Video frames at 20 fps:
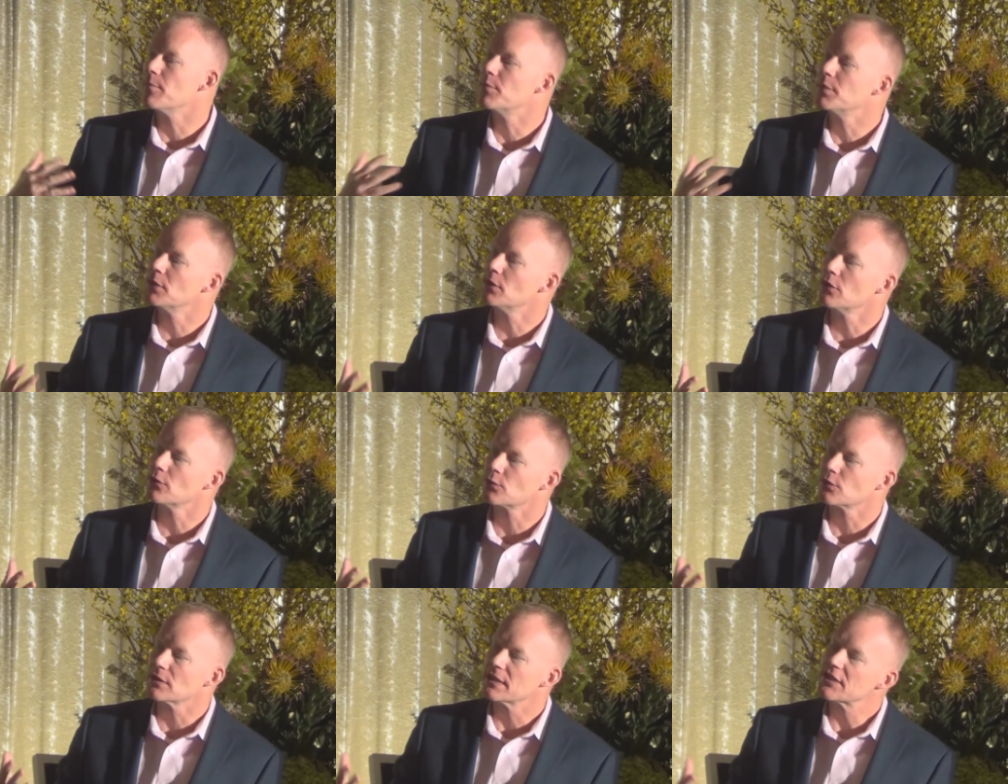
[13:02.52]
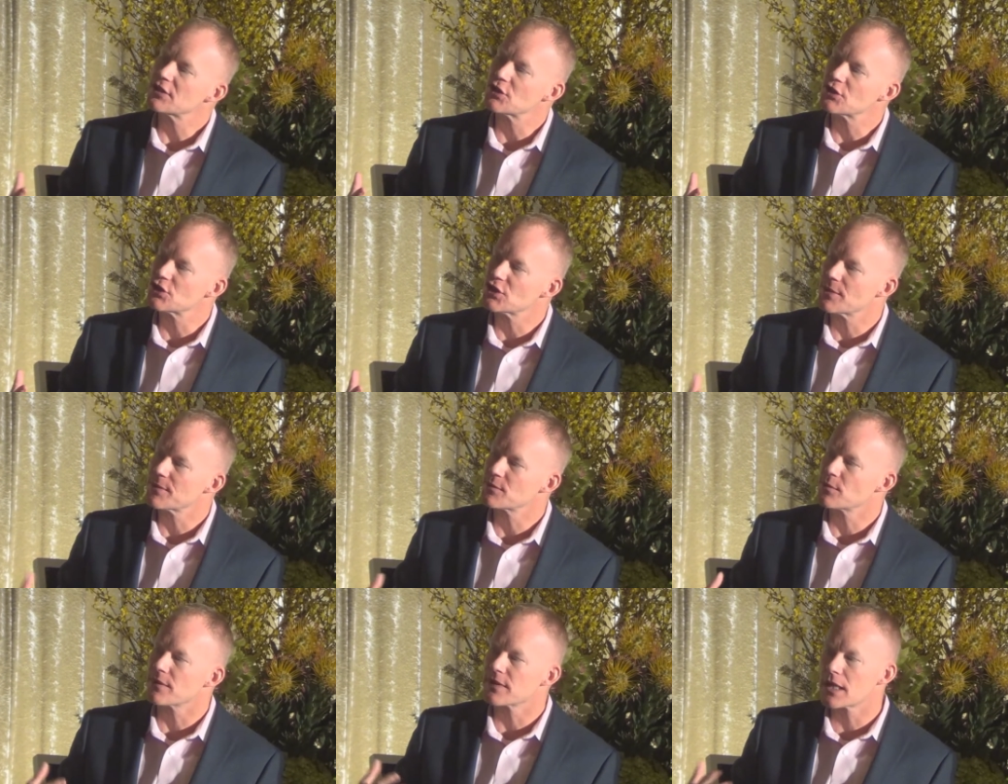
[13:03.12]
to build
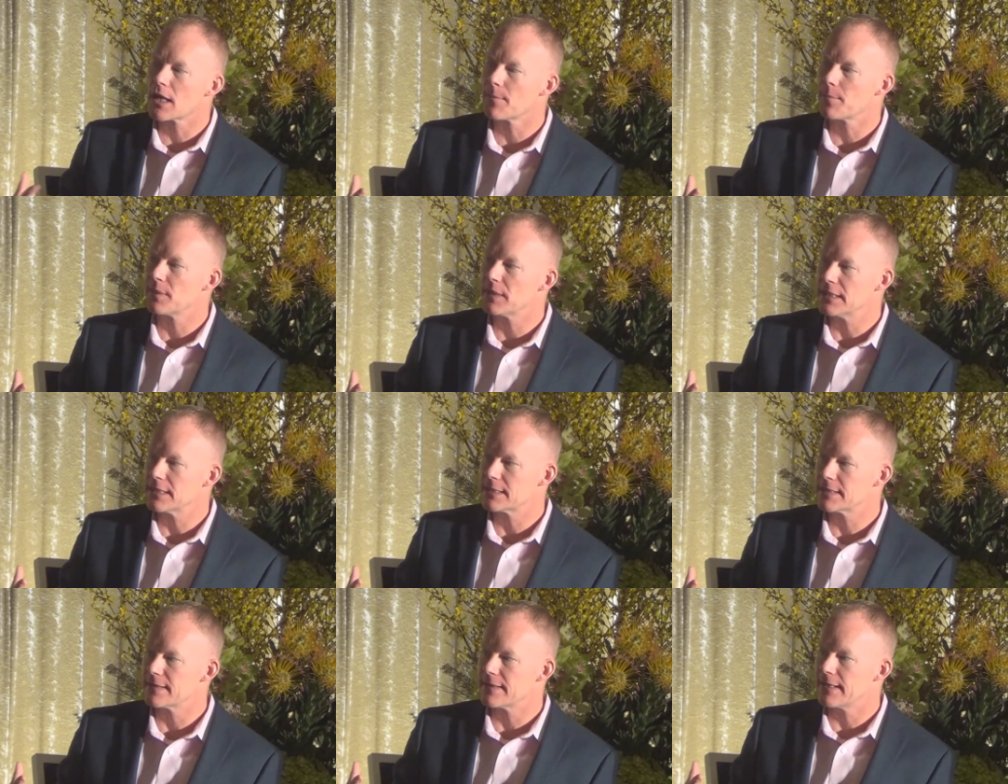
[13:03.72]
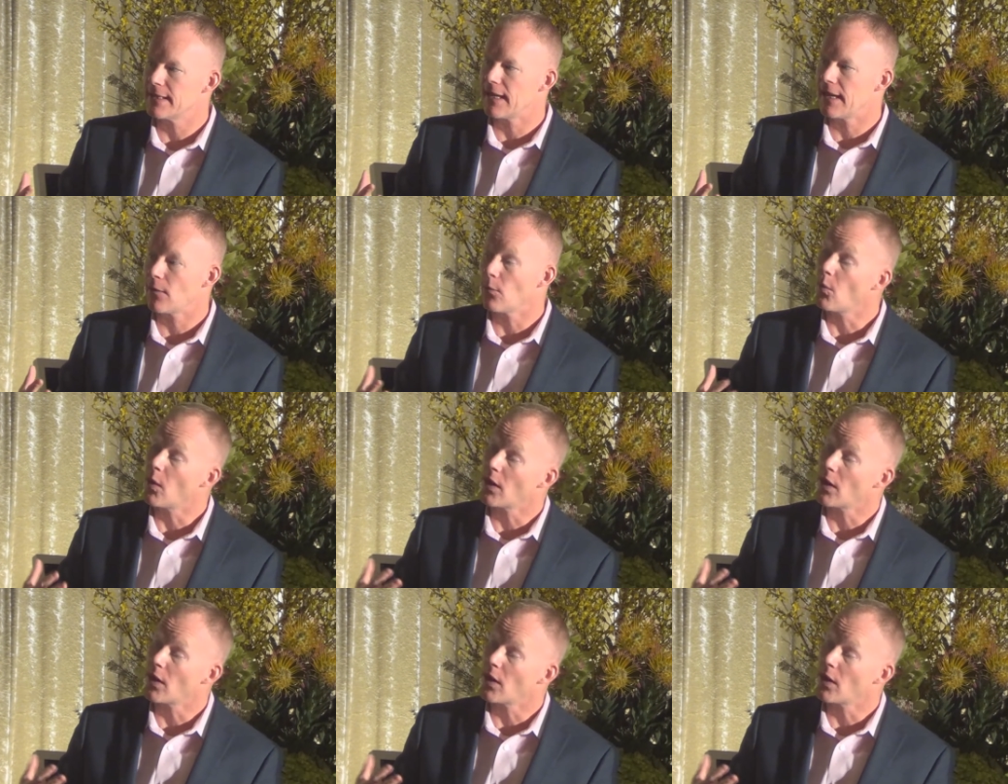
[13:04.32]
relationships with companies that I